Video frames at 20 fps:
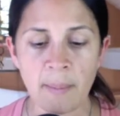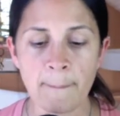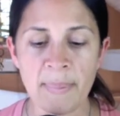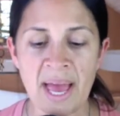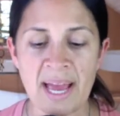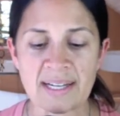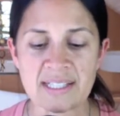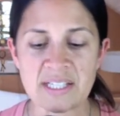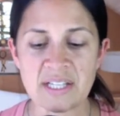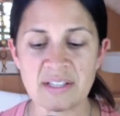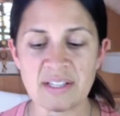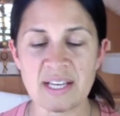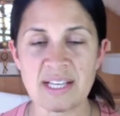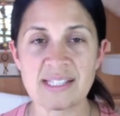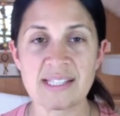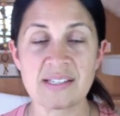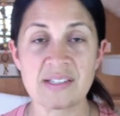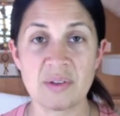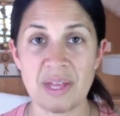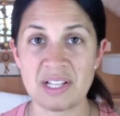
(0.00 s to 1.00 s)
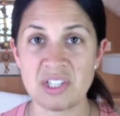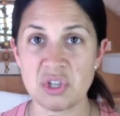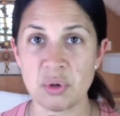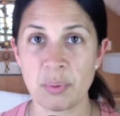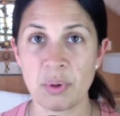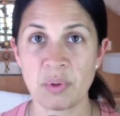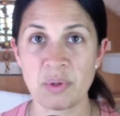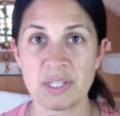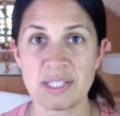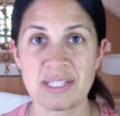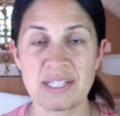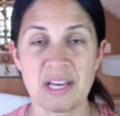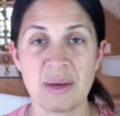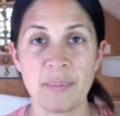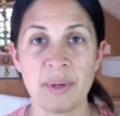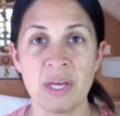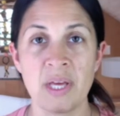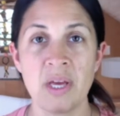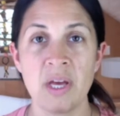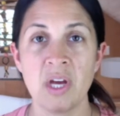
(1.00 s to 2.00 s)
Back to this. So that's your bonus
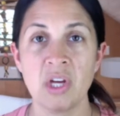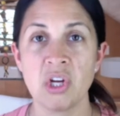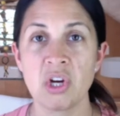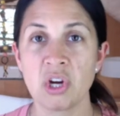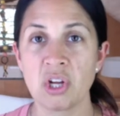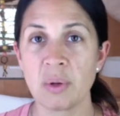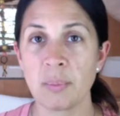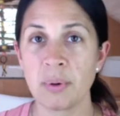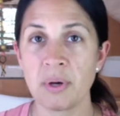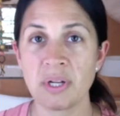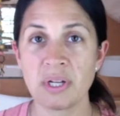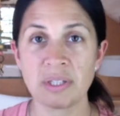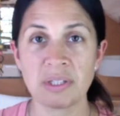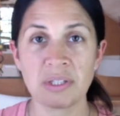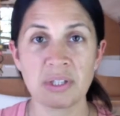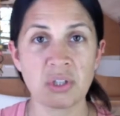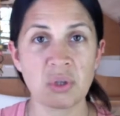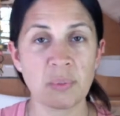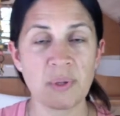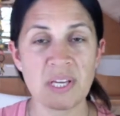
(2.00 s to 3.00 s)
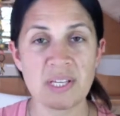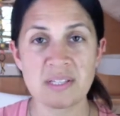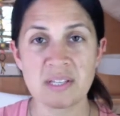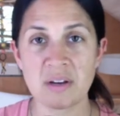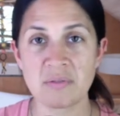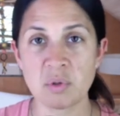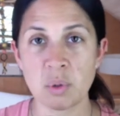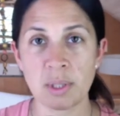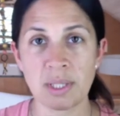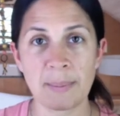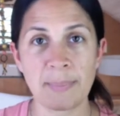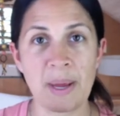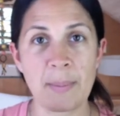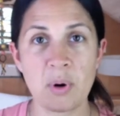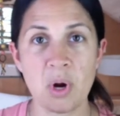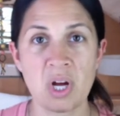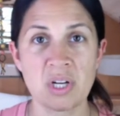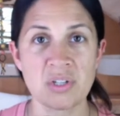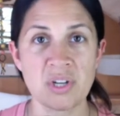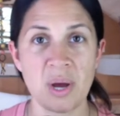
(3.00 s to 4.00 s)
tip. You're going to put a little piece of toilet
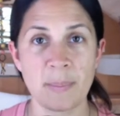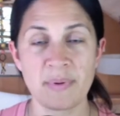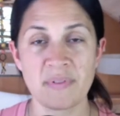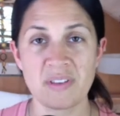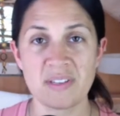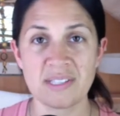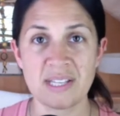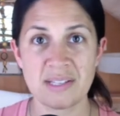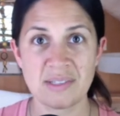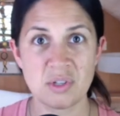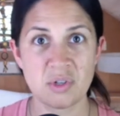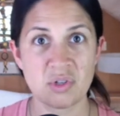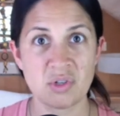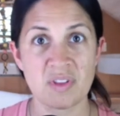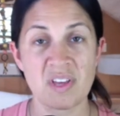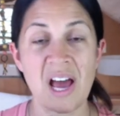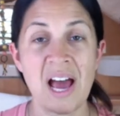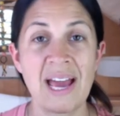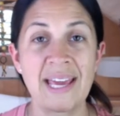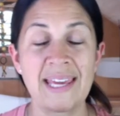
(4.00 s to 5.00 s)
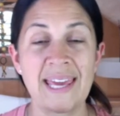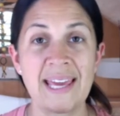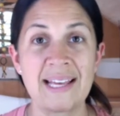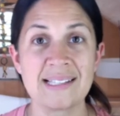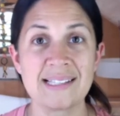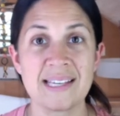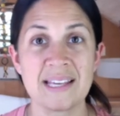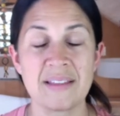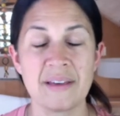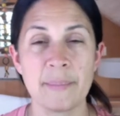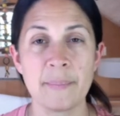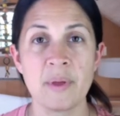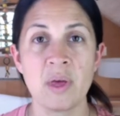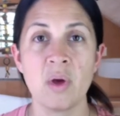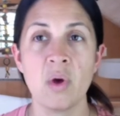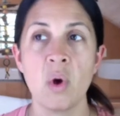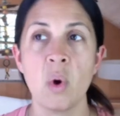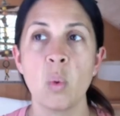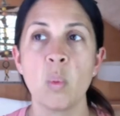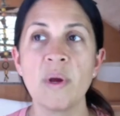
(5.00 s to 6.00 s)
paper on top of the sensor so the eye can't see them.
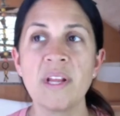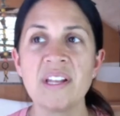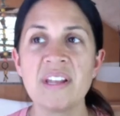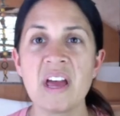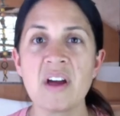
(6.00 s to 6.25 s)
We